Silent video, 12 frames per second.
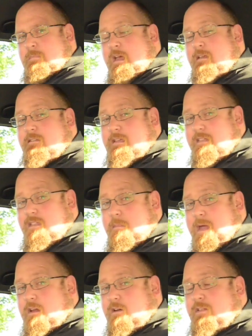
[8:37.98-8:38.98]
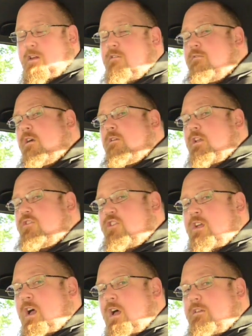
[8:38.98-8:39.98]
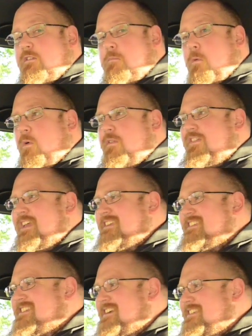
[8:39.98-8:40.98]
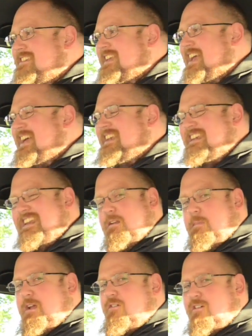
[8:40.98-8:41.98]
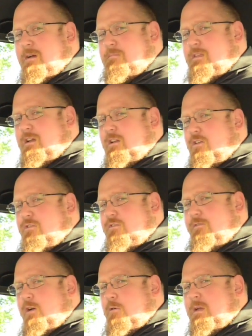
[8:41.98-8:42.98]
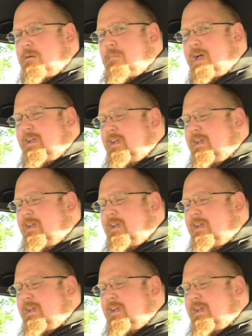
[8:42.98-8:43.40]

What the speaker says: Sat in the back of the Corolla GR Sport, things start to get a little bit cramped and claustrophobic back